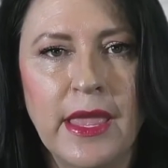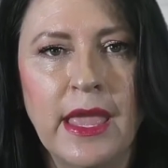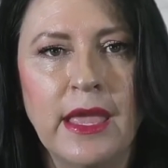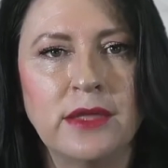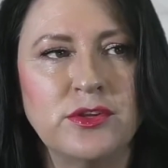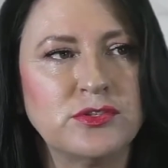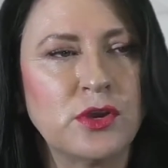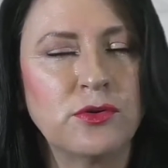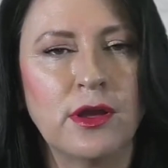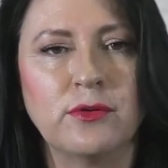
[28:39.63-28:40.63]
and
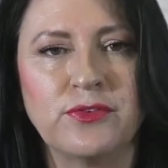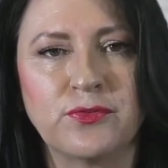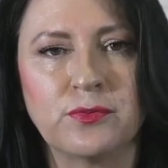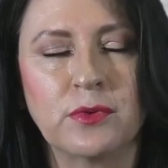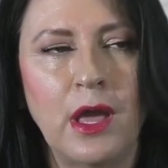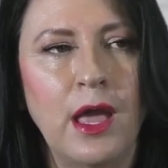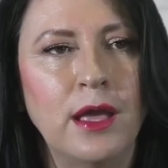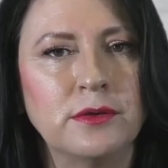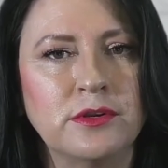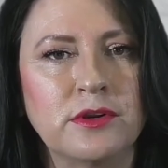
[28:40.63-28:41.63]
you're
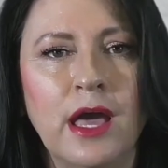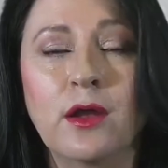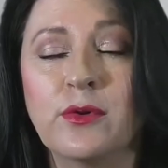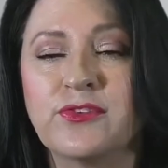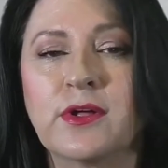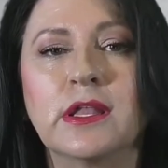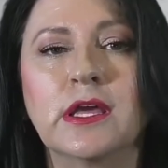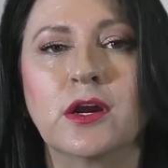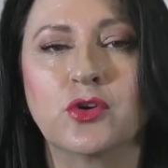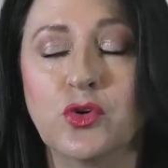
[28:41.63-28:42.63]
not always
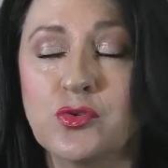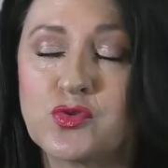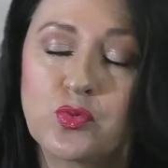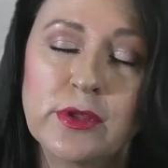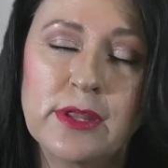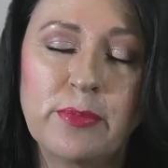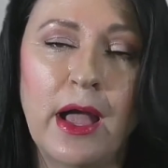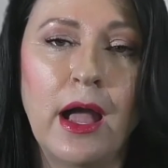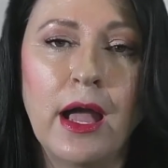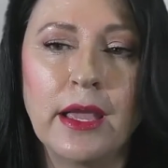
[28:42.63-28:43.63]
clear who's really
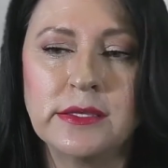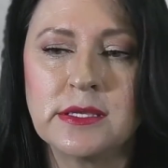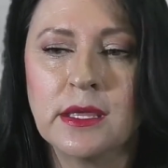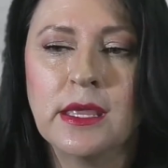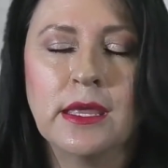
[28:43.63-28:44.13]
behind